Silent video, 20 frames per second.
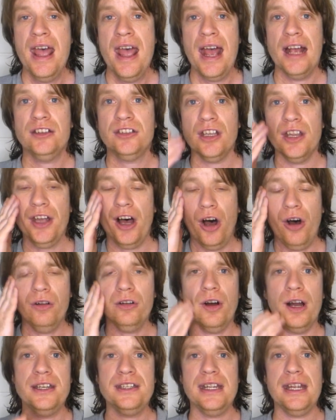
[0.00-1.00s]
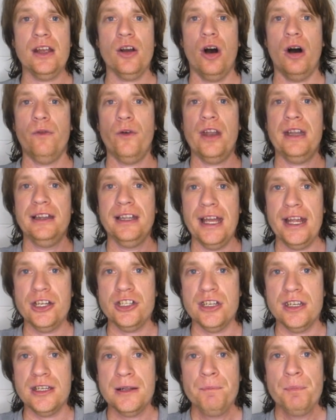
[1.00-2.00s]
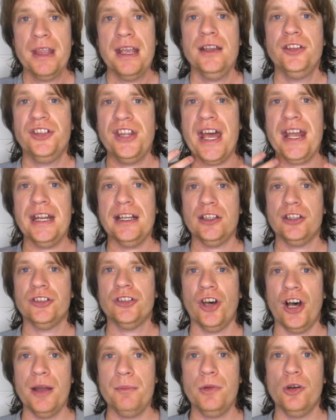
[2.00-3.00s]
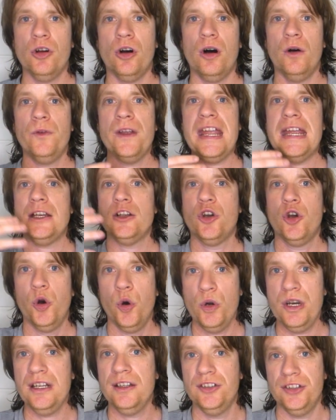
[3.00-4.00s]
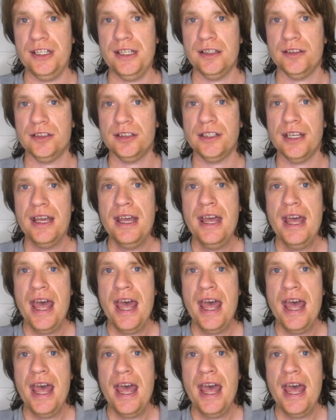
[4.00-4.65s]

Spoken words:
And so the whole idea of a legend is that excitement of it could exist.